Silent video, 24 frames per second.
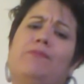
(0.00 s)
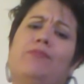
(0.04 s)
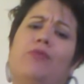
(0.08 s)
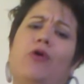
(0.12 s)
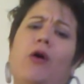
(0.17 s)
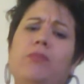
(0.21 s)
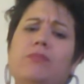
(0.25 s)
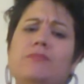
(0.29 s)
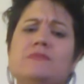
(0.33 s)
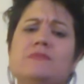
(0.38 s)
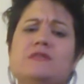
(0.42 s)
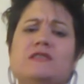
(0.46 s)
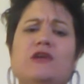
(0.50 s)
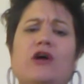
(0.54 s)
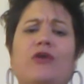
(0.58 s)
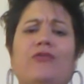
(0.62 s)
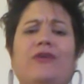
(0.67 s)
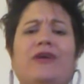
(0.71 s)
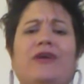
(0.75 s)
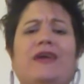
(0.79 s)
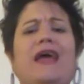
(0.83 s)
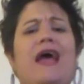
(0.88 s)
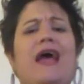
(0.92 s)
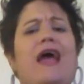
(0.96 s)

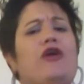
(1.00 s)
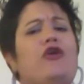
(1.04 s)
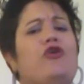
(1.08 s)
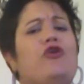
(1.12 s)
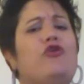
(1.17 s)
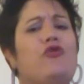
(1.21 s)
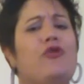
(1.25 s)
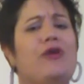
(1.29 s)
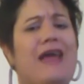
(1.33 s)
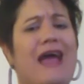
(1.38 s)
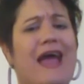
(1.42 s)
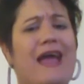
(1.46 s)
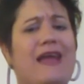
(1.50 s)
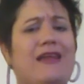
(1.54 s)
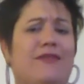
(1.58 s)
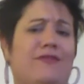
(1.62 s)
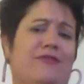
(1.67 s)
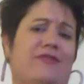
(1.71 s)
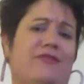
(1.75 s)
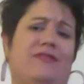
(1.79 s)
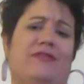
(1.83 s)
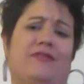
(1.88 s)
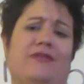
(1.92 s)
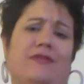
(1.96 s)
problem-solving and creative
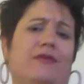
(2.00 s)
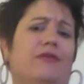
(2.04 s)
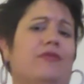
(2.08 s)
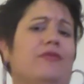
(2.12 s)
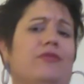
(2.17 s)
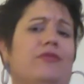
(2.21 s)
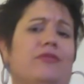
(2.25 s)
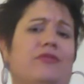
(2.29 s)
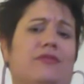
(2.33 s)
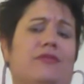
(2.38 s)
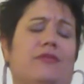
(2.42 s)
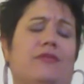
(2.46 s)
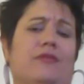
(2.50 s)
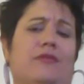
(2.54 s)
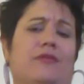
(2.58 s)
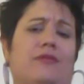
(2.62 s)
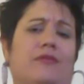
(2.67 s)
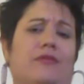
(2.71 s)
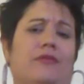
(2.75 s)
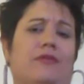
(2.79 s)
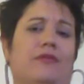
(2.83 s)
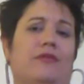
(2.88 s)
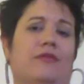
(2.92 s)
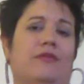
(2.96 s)
skills.
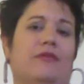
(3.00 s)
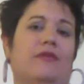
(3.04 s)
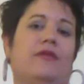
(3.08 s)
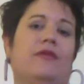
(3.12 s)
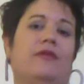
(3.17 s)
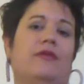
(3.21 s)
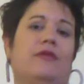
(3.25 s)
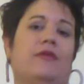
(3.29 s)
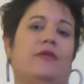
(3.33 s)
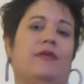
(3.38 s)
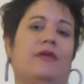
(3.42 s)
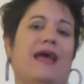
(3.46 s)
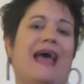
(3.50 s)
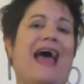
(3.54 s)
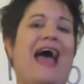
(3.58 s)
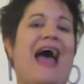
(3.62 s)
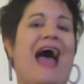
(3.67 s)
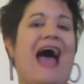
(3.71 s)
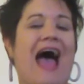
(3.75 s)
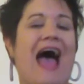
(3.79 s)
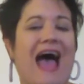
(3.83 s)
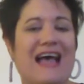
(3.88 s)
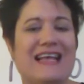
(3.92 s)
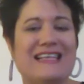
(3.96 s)

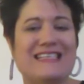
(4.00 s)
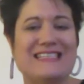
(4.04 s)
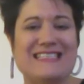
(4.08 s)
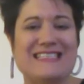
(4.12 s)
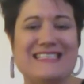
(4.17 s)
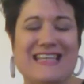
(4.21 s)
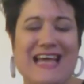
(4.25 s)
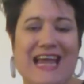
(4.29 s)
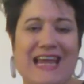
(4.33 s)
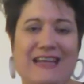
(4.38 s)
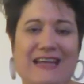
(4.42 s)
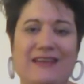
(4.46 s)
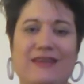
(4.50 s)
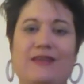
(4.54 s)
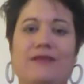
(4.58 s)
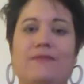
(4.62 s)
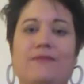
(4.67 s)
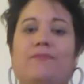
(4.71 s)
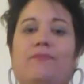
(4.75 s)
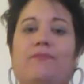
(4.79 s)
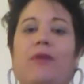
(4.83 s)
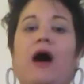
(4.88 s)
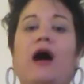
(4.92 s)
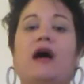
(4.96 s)
As stated
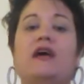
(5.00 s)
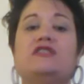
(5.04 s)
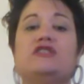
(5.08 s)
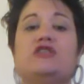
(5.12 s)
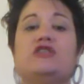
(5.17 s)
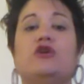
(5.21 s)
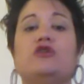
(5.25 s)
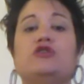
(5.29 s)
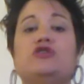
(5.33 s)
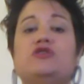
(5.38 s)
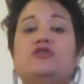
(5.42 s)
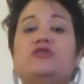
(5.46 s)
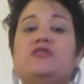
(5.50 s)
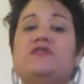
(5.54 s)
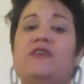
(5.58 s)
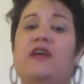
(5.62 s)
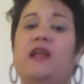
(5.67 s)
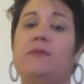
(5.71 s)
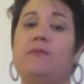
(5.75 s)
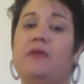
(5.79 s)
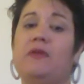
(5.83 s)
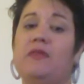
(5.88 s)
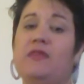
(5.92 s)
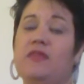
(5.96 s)
by social
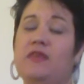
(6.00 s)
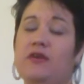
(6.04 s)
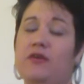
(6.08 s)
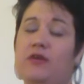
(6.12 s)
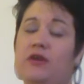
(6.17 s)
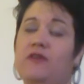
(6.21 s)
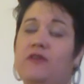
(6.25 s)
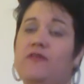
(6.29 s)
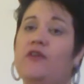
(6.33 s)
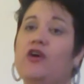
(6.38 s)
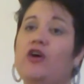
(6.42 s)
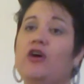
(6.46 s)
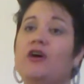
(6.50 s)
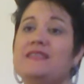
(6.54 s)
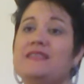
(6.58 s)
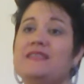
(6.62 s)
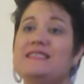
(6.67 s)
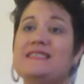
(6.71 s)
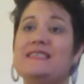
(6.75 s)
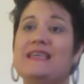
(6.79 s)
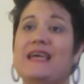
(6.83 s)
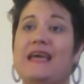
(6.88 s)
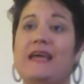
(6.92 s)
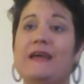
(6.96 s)
development theory
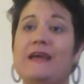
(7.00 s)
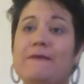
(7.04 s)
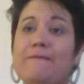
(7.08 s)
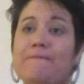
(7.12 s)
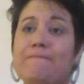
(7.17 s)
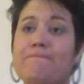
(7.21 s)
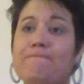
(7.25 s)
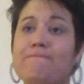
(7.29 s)
Vygotsky,